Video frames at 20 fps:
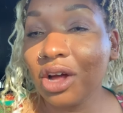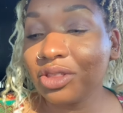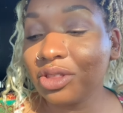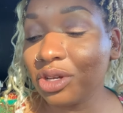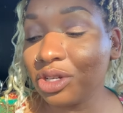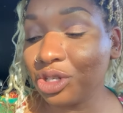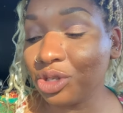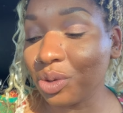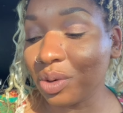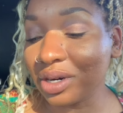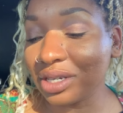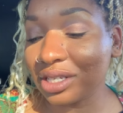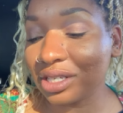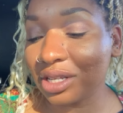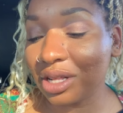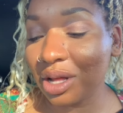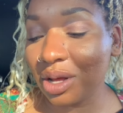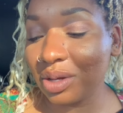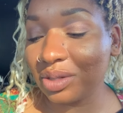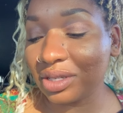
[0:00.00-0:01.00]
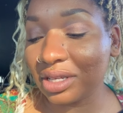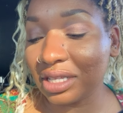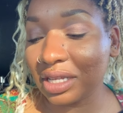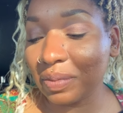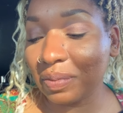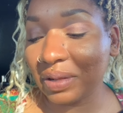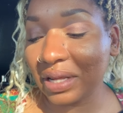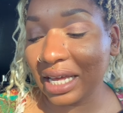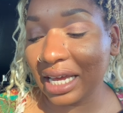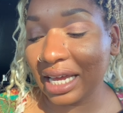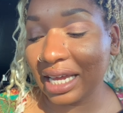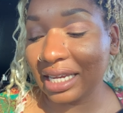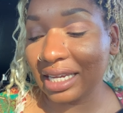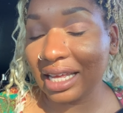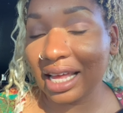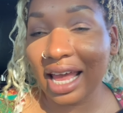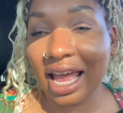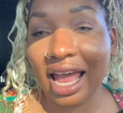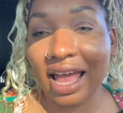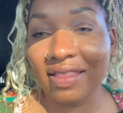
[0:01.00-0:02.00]
The doors close on the
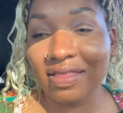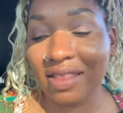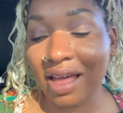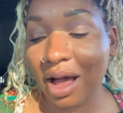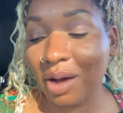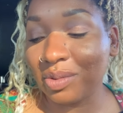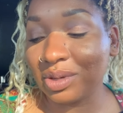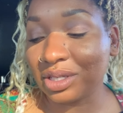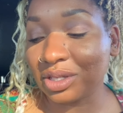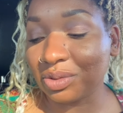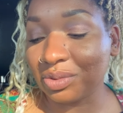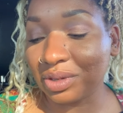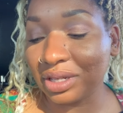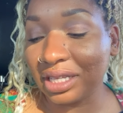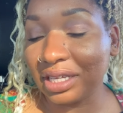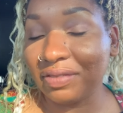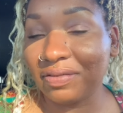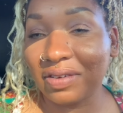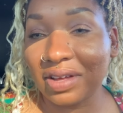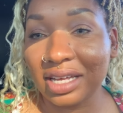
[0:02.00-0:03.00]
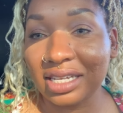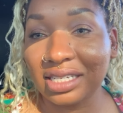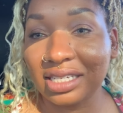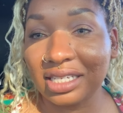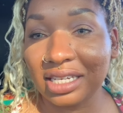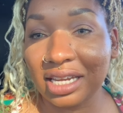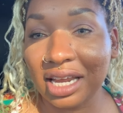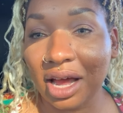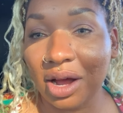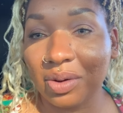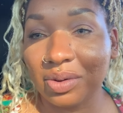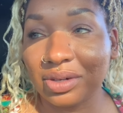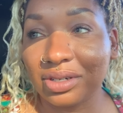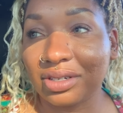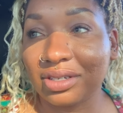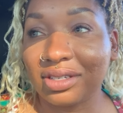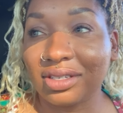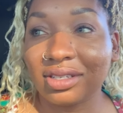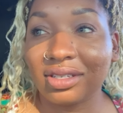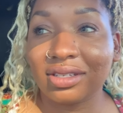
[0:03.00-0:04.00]
plane, and that was a really fun 10
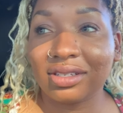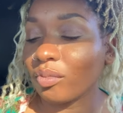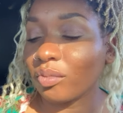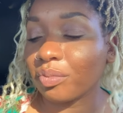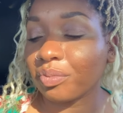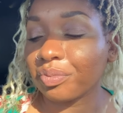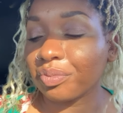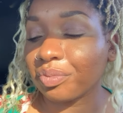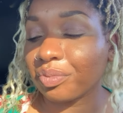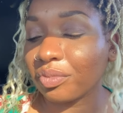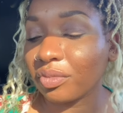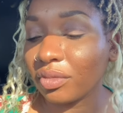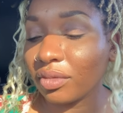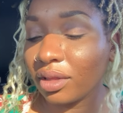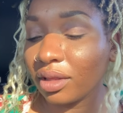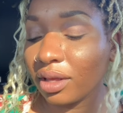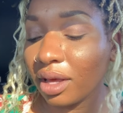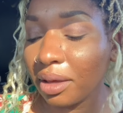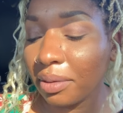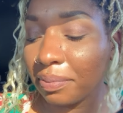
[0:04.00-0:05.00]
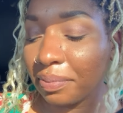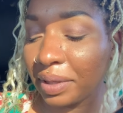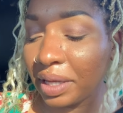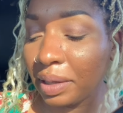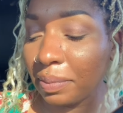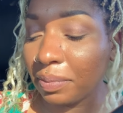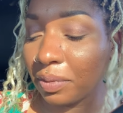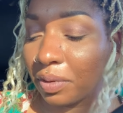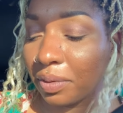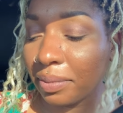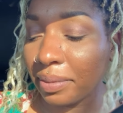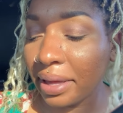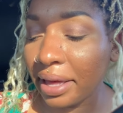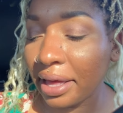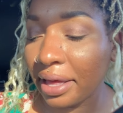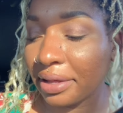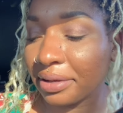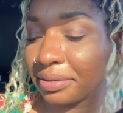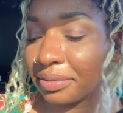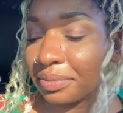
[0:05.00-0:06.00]
hours. People,
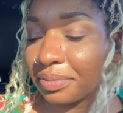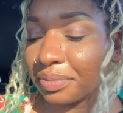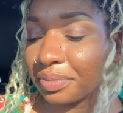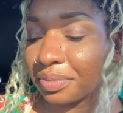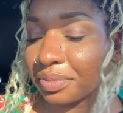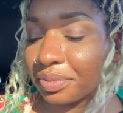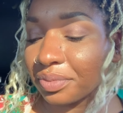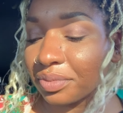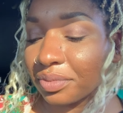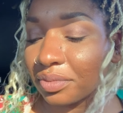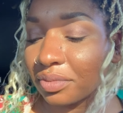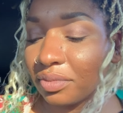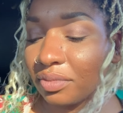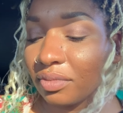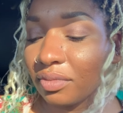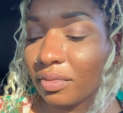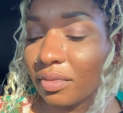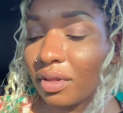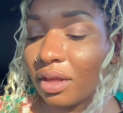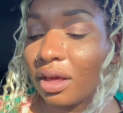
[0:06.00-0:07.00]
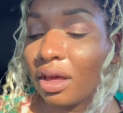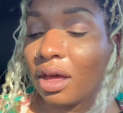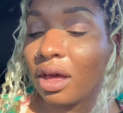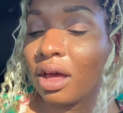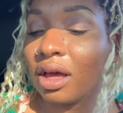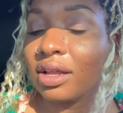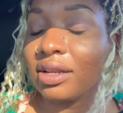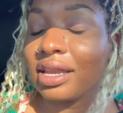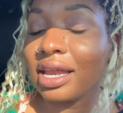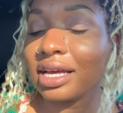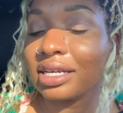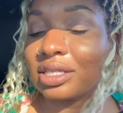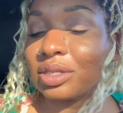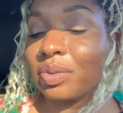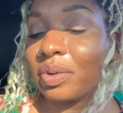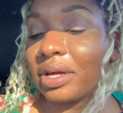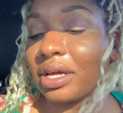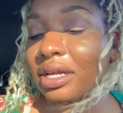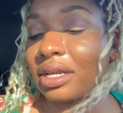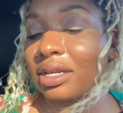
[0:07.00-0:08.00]
man. Next
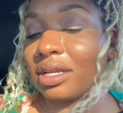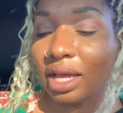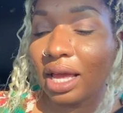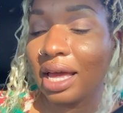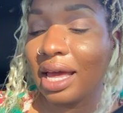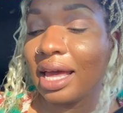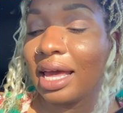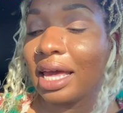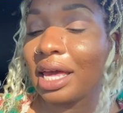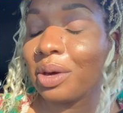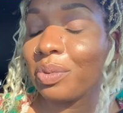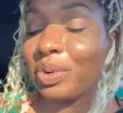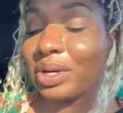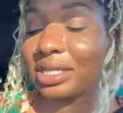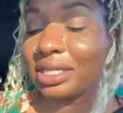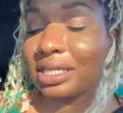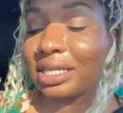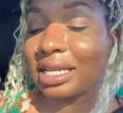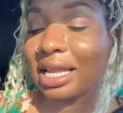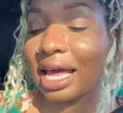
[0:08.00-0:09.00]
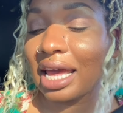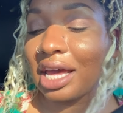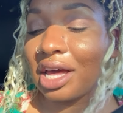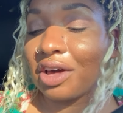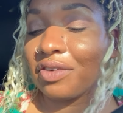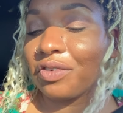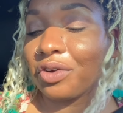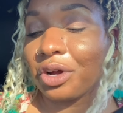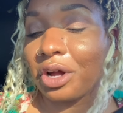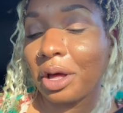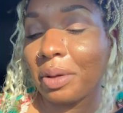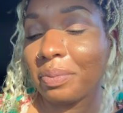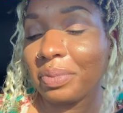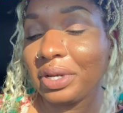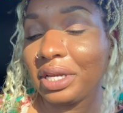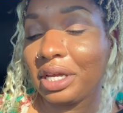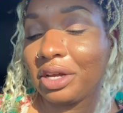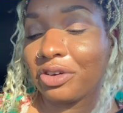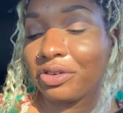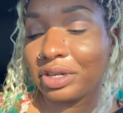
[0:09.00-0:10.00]
one. It was the night of her
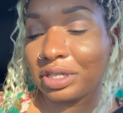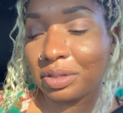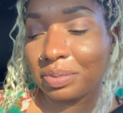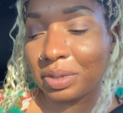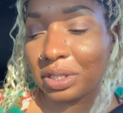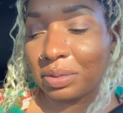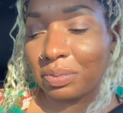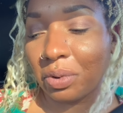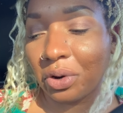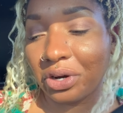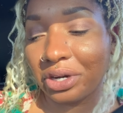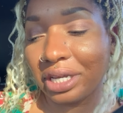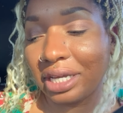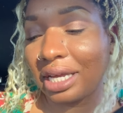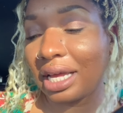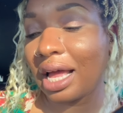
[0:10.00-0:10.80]
company Christmas party.